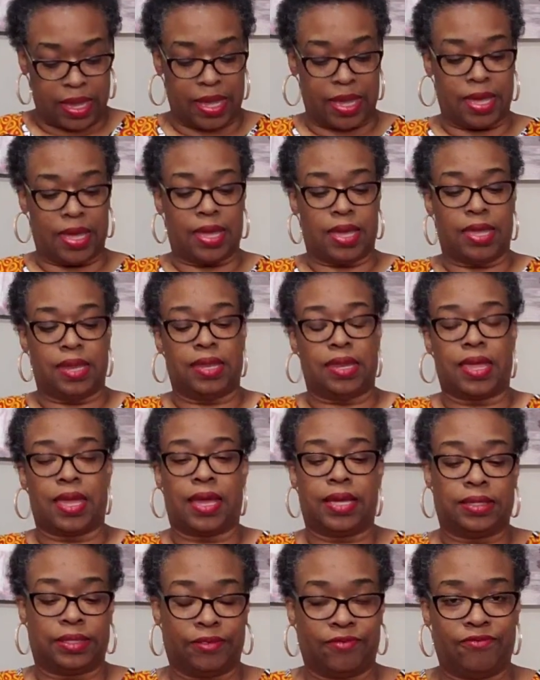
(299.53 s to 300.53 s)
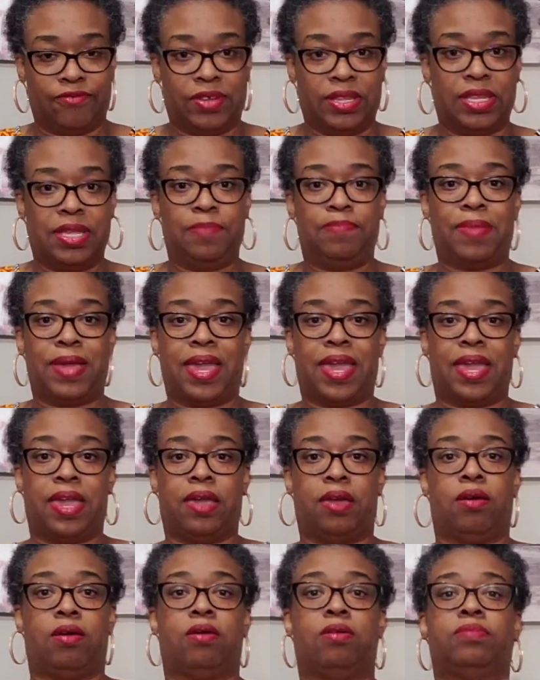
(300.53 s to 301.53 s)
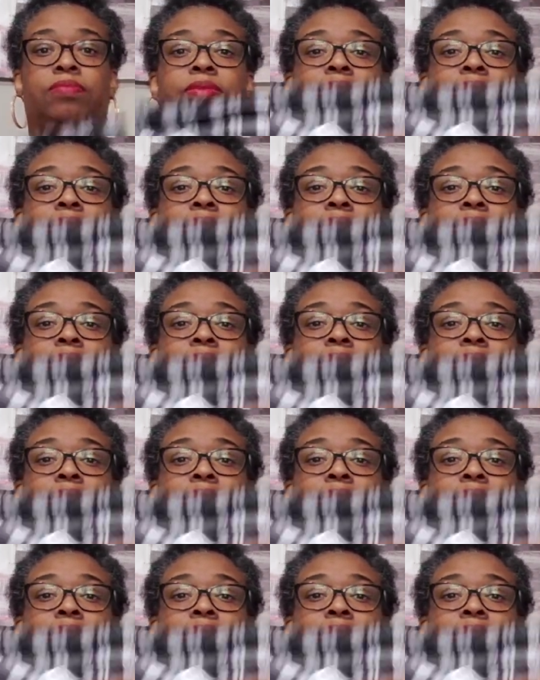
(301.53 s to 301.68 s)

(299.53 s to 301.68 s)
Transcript: And it has a really pale,